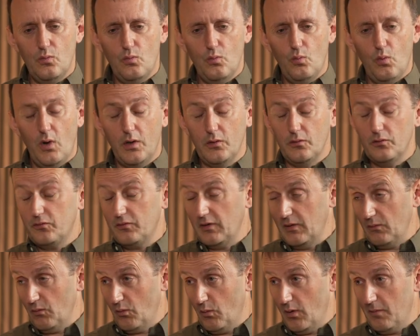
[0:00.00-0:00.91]
won't
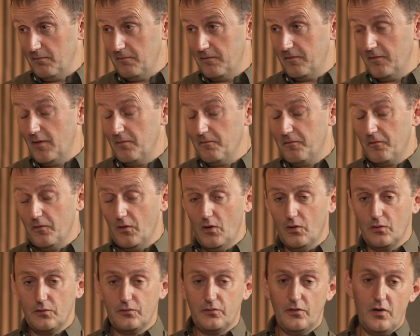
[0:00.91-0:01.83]
stick with one firm for a
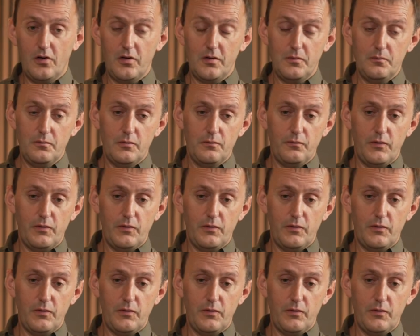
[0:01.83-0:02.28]
long time.